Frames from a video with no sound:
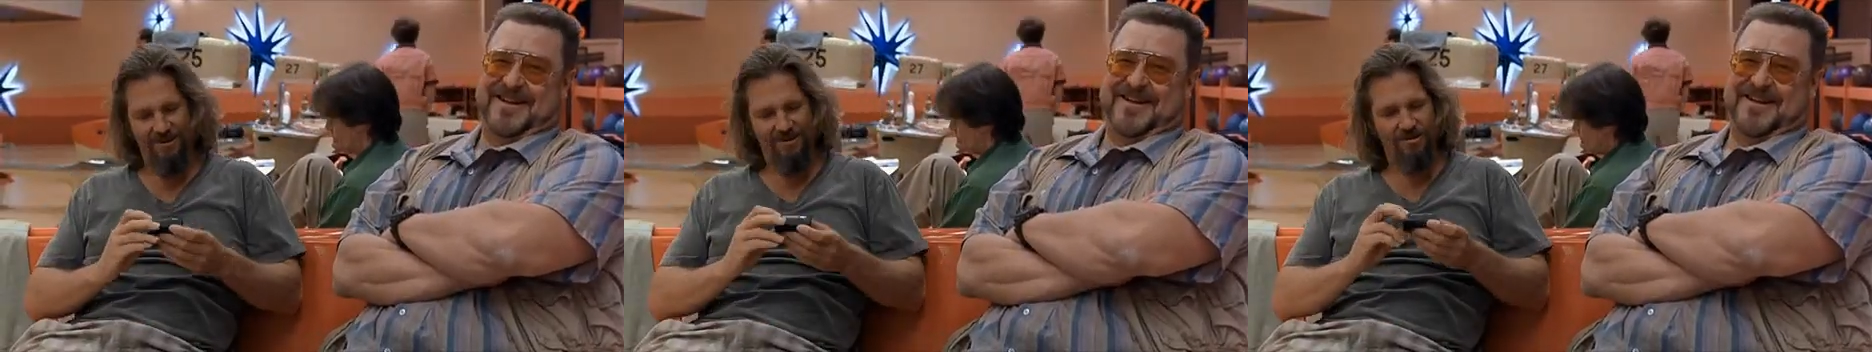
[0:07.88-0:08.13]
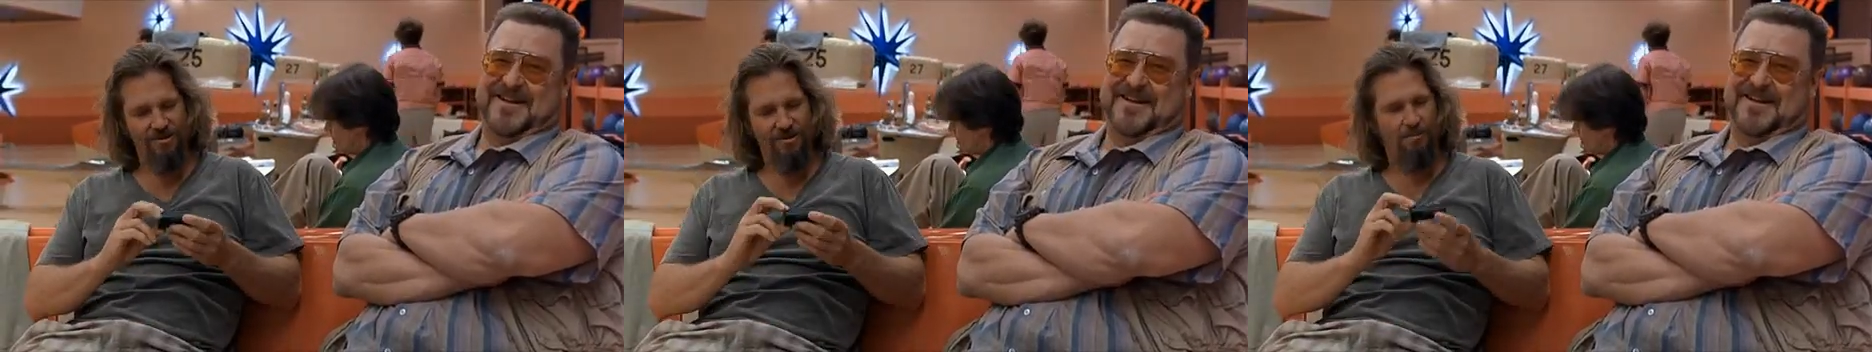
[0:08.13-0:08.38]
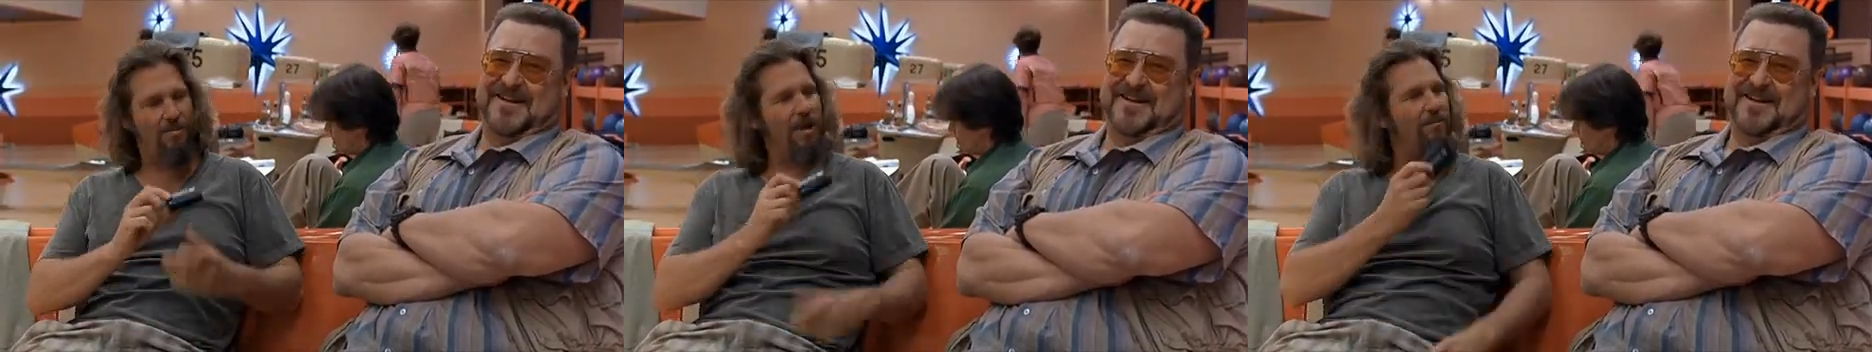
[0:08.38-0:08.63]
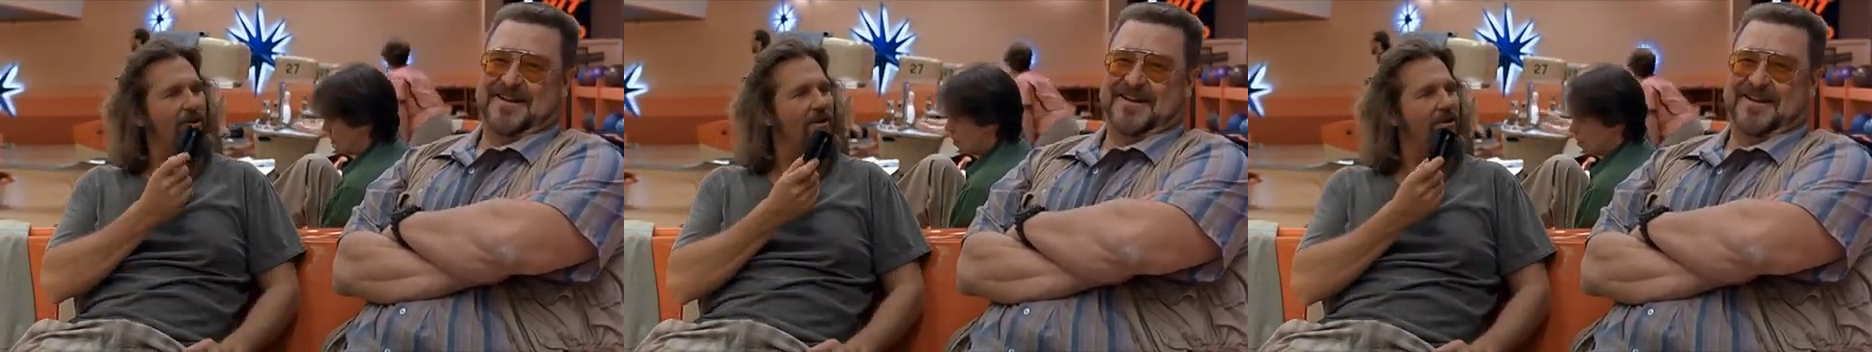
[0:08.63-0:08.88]
Speaker 1: dude a
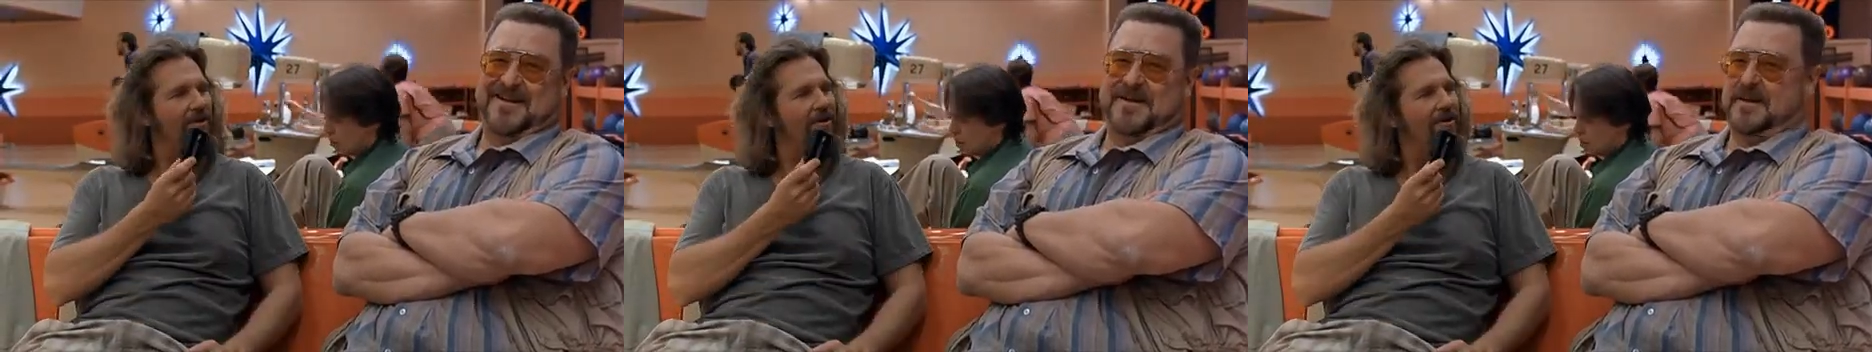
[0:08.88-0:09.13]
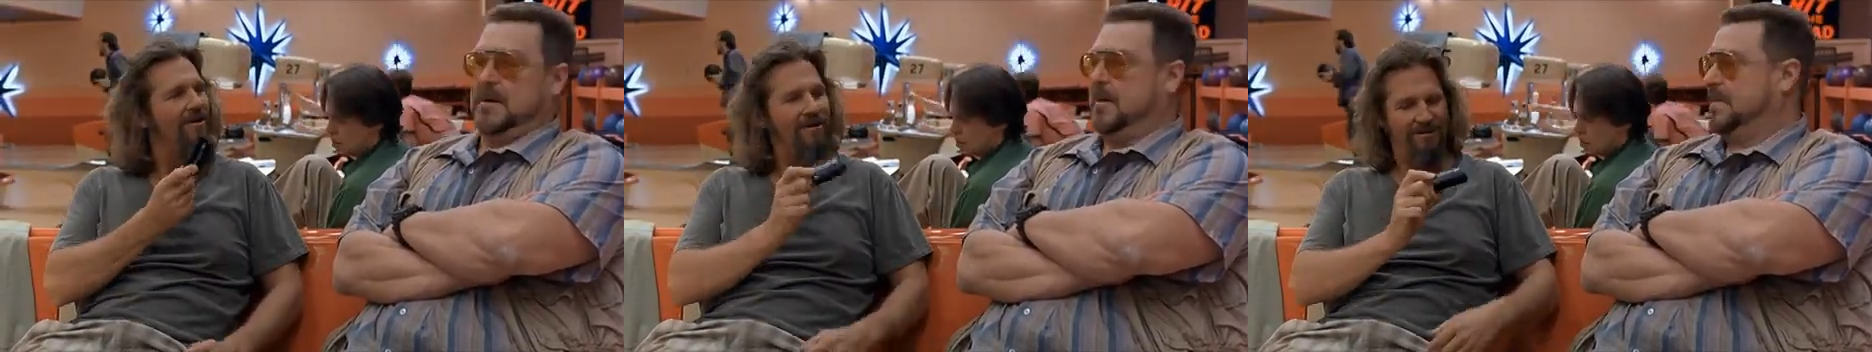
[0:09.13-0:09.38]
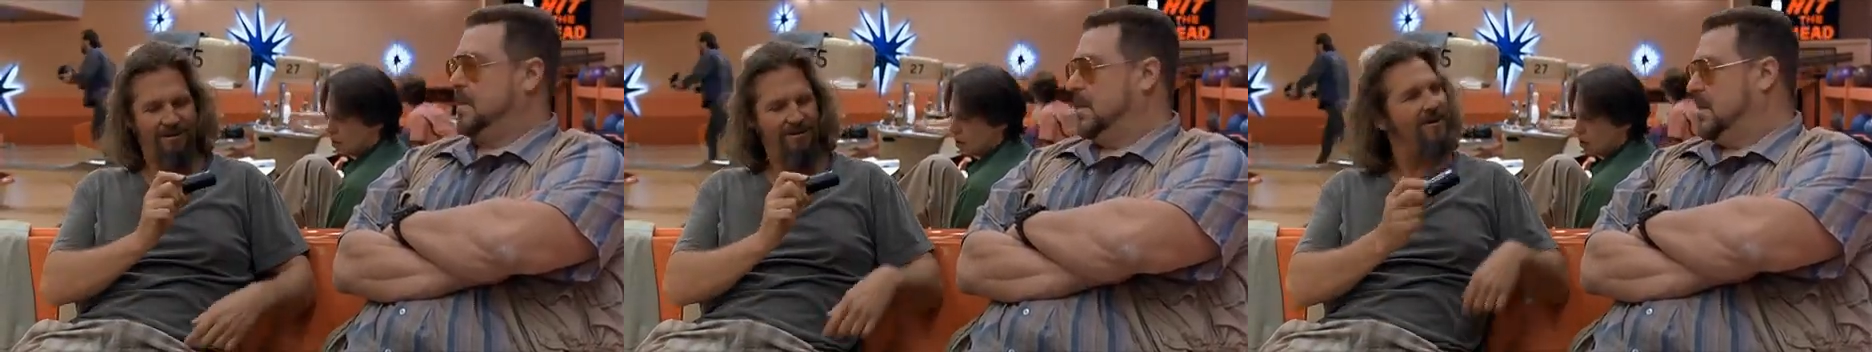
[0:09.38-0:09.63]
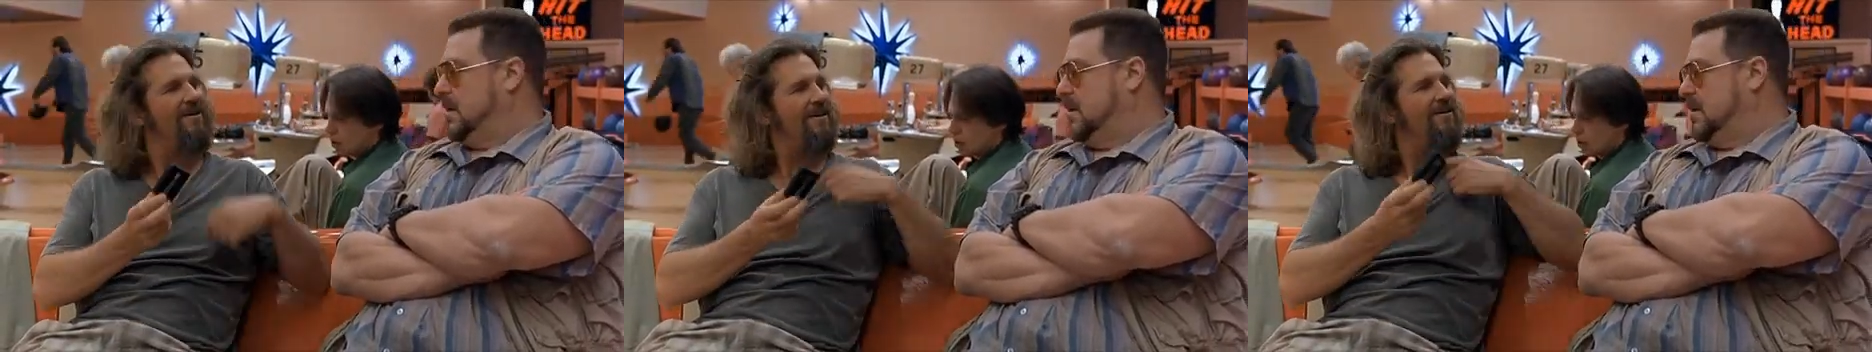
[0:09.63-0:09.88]
beeper.
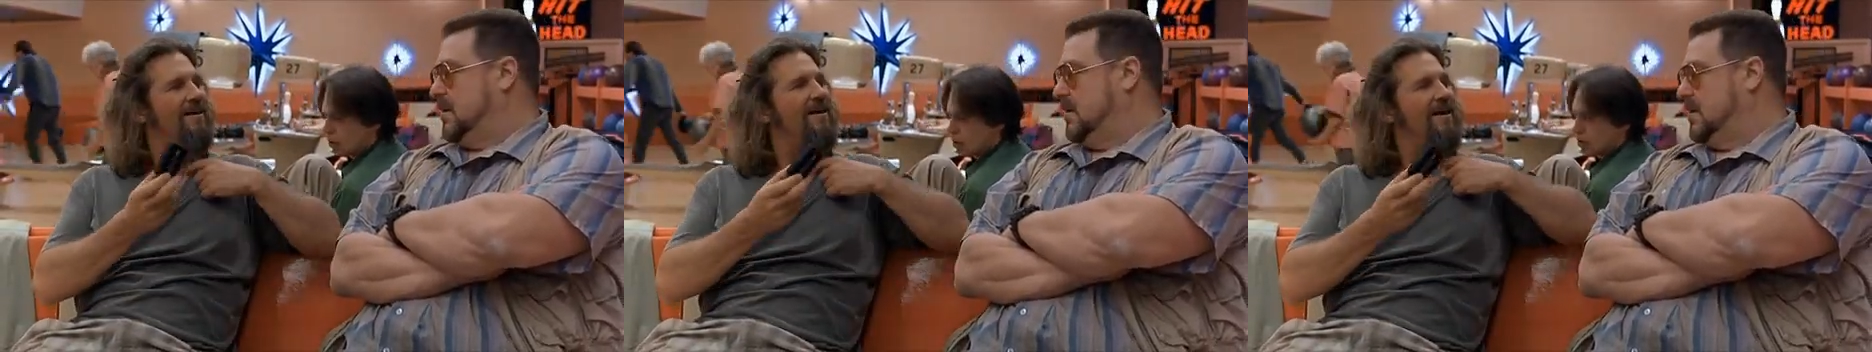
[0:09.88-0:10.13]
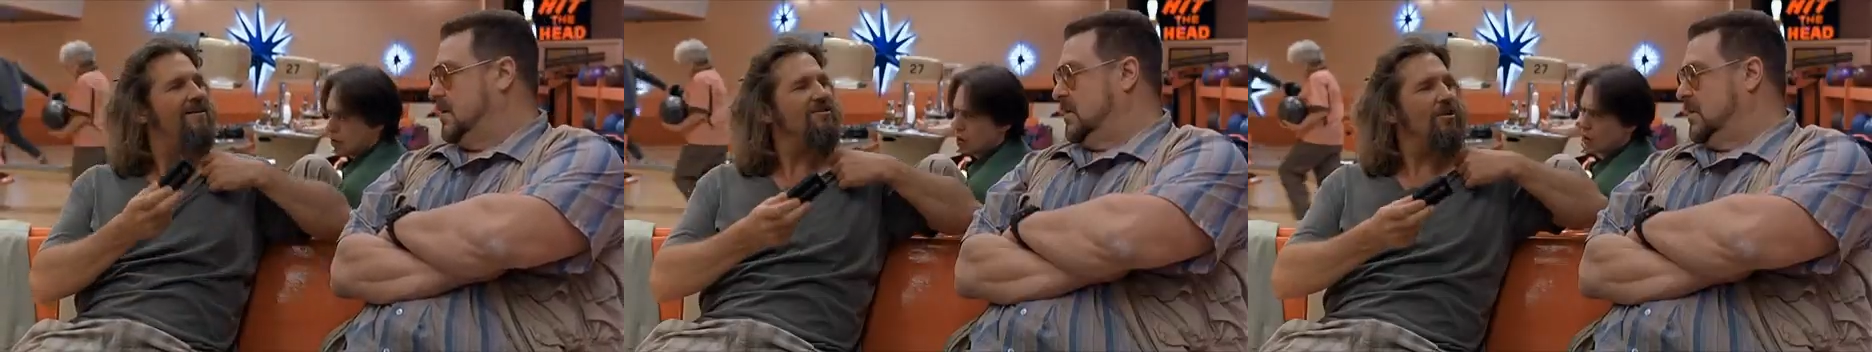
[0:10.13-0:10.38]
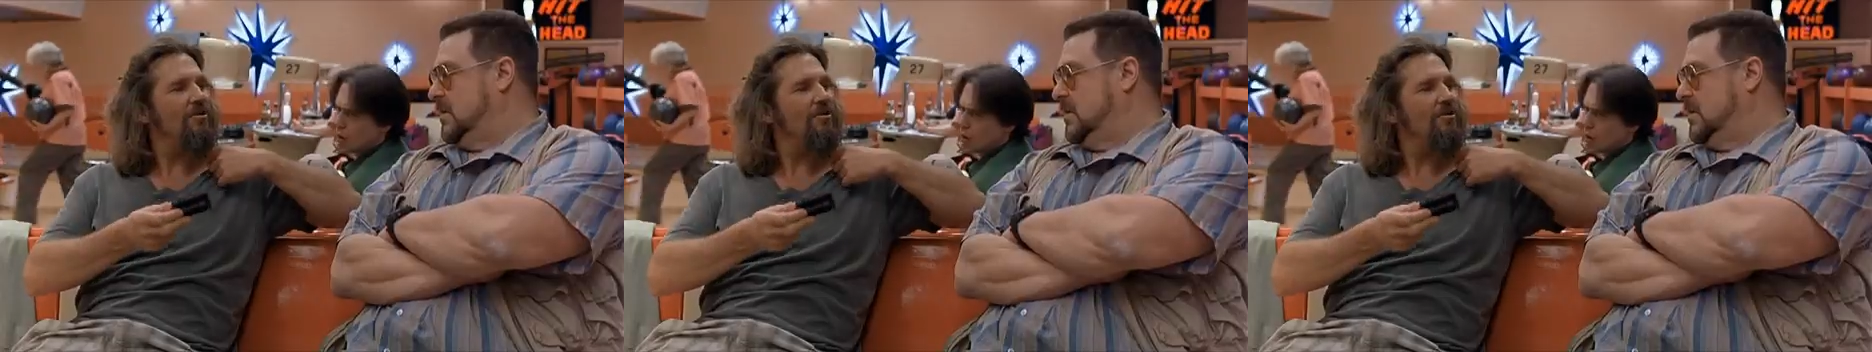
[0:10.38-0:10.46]
Also,